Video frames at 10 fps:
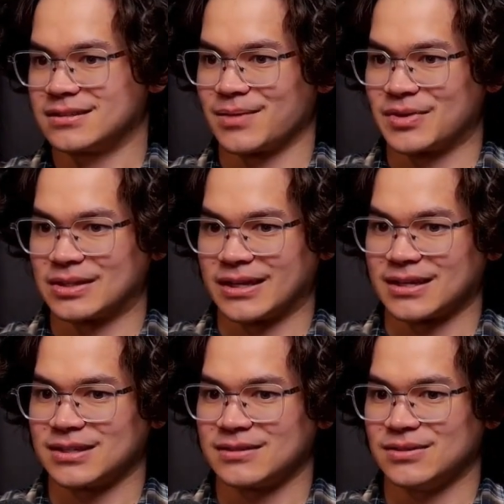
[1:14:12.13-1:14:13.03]
something
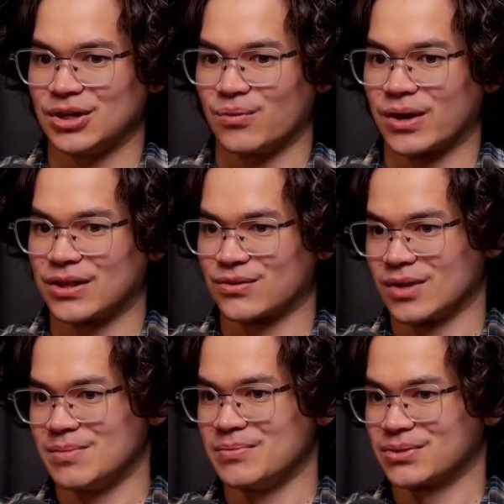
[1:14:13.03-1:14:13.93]
like, 1 in
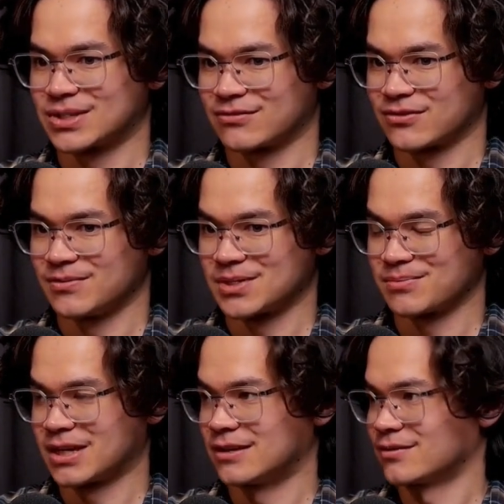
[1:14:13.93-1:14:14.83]
3 people suffer from
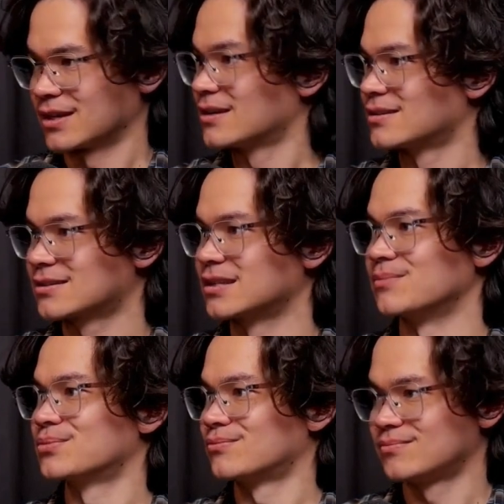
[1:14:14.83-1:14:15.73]
some kind of like
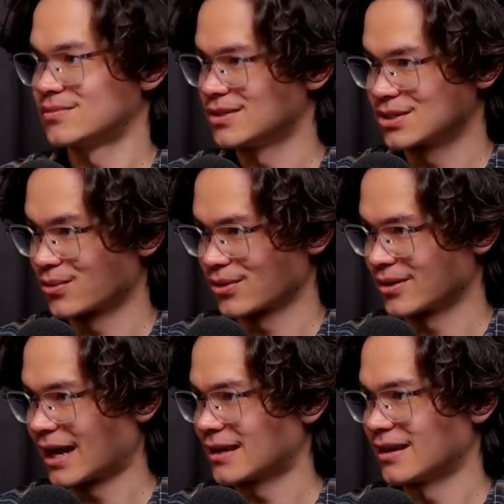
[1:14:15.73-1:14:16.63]
sleep
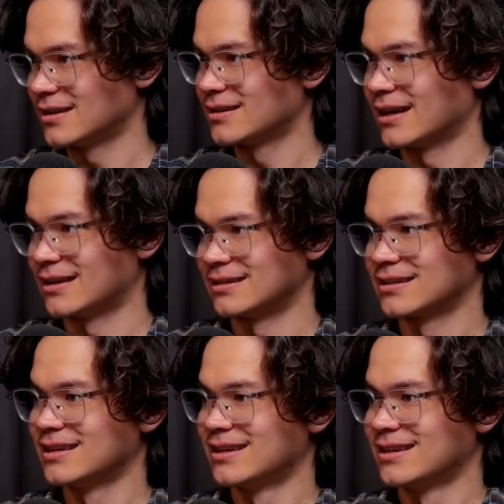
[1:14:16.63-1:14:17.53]
disorder at night,
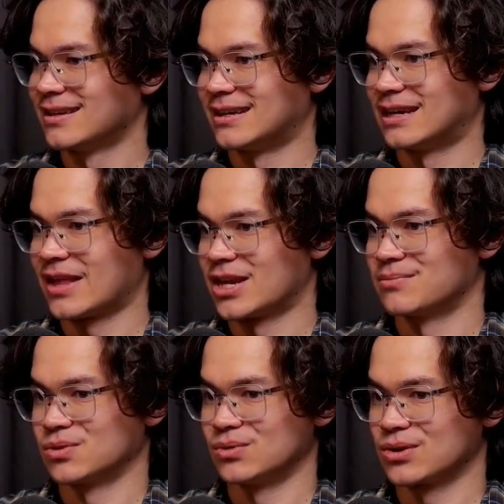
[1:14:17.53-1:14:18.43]
and that
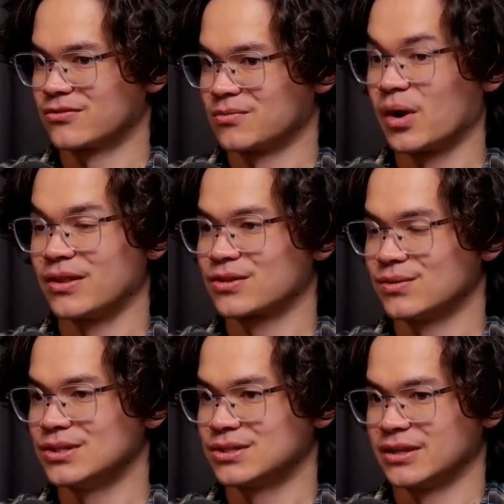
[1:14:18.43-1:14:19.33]
number will go from 1 in
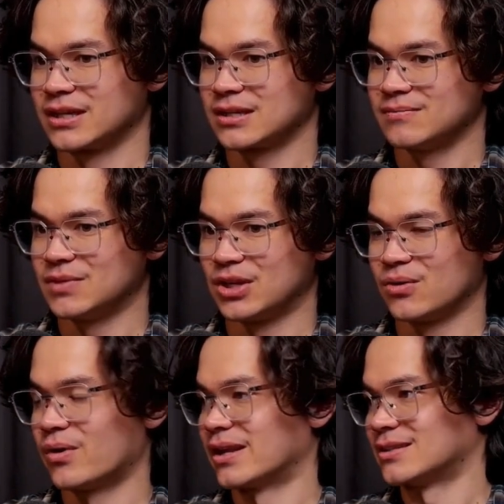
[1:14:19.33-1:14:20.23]
3 to like
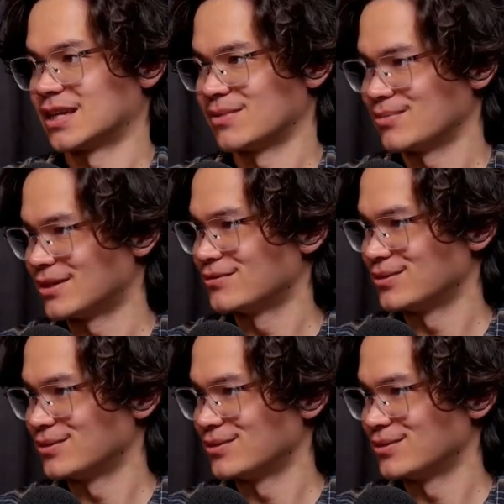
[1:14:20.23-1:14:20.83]
1 in 10 maybe.